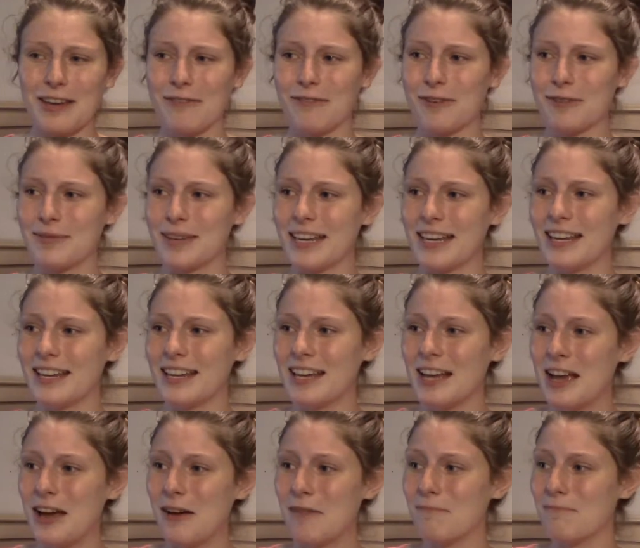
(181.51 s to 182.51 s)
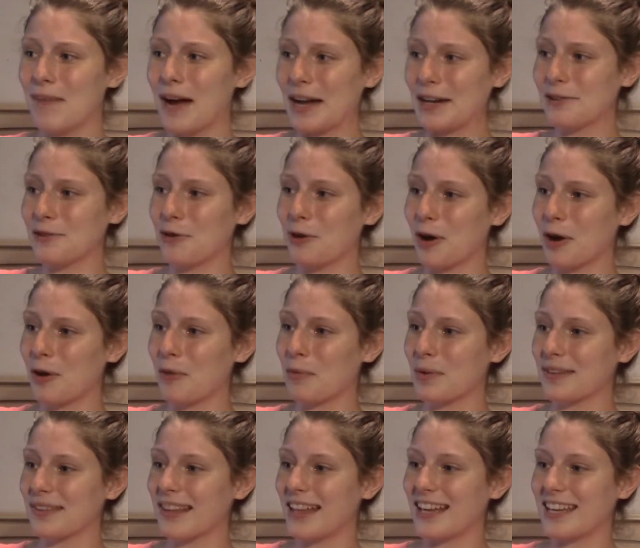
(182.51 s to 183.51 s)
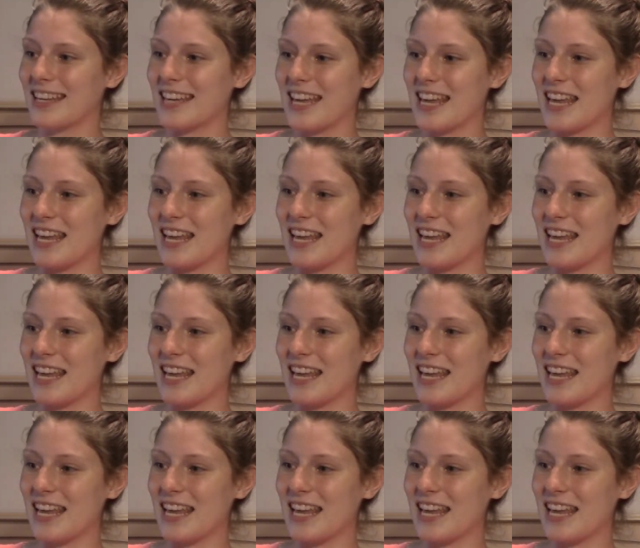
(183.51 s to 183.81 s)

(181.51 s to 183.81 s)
for me, my door was like